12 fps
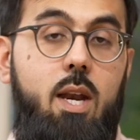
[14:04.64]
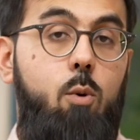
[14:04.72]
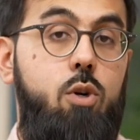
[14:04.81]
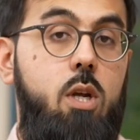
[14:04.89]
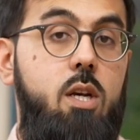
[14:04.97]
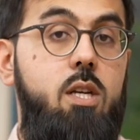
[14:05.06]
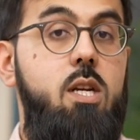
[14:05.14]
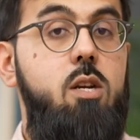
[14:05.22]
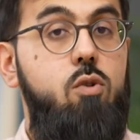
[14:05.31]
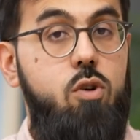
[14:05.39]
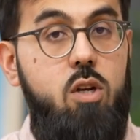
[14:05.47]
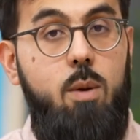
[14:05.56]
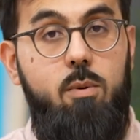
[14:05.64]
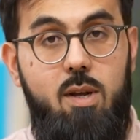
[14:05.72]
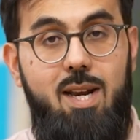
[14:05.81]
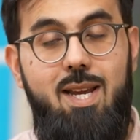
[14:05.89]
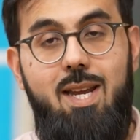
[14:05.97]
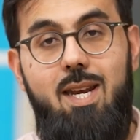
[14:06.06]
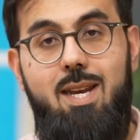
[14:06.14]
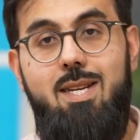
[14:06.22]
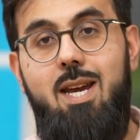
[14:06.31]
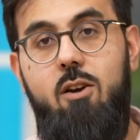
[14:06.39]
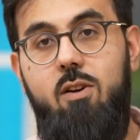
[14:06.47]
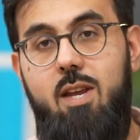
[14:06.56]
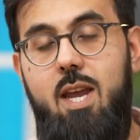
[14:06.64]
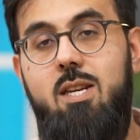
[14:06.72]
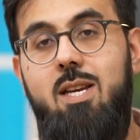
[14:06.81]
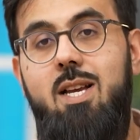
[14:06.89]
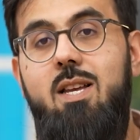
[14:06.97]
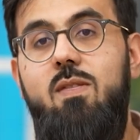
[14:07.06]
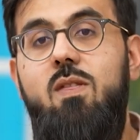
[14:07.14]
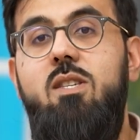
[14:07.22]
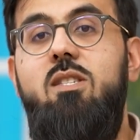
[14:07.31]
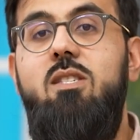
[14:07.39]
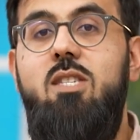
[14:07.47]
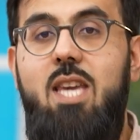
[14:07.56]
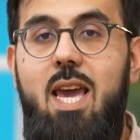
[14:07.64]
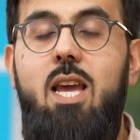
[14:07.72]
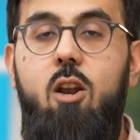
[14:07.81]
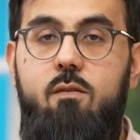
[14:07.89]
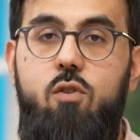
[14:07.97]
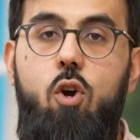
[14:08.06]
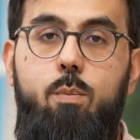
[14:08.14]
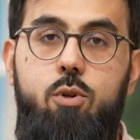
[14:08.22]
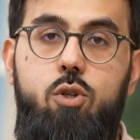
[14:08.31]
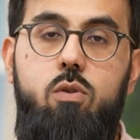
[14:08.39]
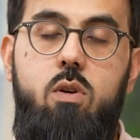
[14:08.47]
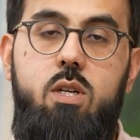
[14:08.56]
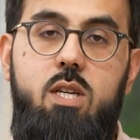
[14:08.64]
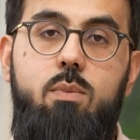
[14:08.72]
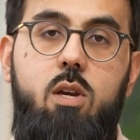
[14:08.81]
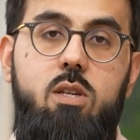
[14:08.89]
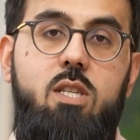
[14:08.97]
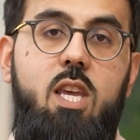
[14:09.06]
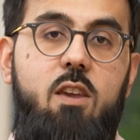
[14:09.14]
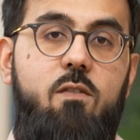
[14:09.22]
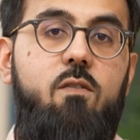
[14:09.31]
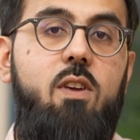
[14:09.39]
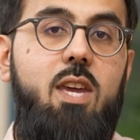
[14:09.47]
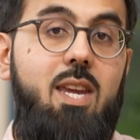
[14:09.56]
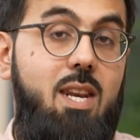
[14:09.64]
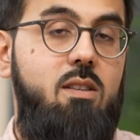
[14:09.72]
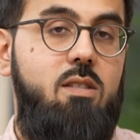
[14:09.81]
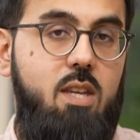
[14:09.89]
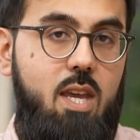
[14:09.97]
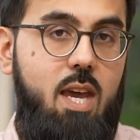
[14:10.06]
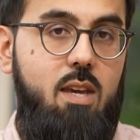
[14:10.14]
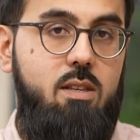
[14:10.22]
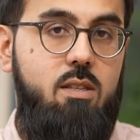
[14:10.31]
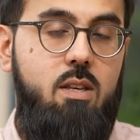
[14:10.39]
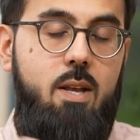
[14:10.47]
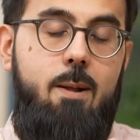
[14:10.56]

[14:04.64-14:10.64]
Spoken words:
I would continue to double click and interrogate the scale of the opportunity, because if it is the case